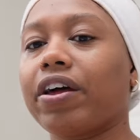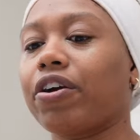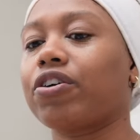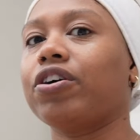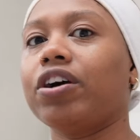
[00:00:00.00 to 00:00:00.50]
that
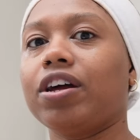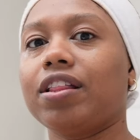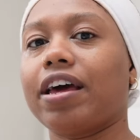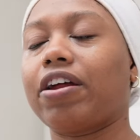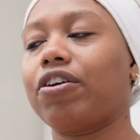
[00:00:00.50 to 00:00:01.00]
are
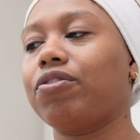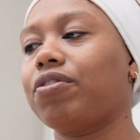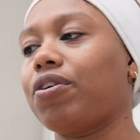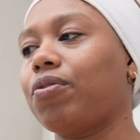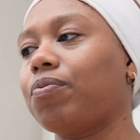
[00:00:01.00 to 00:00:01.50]
good, that are, you
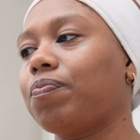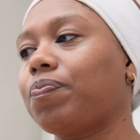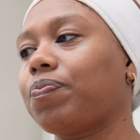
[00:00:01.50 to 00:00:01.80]
know,